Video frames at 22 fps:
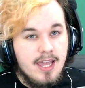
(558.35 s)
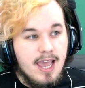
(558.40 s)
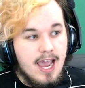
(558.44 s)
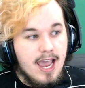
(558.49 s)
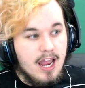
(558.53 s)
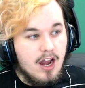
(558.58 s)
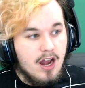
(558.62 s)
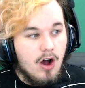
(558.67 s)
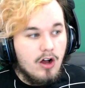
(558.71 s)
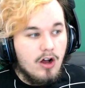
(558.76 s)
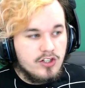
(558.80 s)

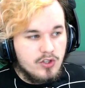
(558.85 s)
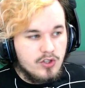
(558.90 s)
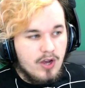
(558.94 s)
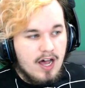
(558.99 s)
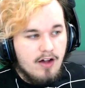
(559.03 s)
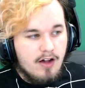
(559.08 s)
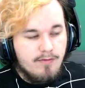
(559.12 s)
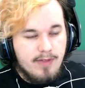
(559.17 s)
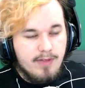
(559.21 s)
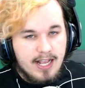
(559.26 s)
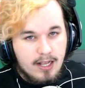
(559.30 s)
and also
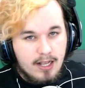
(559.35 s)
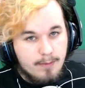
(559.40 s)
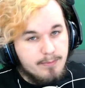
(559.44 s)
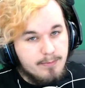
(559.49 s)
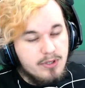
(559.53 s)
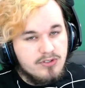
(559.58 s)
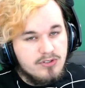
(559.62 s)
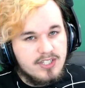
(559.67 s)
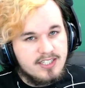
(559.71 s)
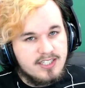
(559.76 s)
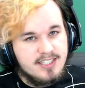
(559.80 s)
have like a
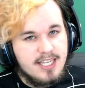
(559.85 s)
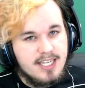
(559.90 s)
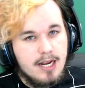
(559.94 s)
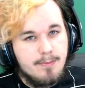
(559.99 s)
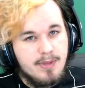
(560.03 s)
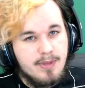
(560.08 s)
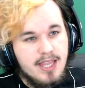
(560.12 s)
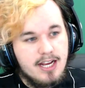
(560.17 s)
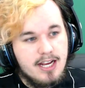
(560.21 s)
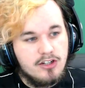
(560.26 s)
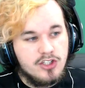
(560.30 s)
music
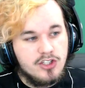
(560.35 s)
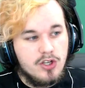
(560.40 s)
setup in there,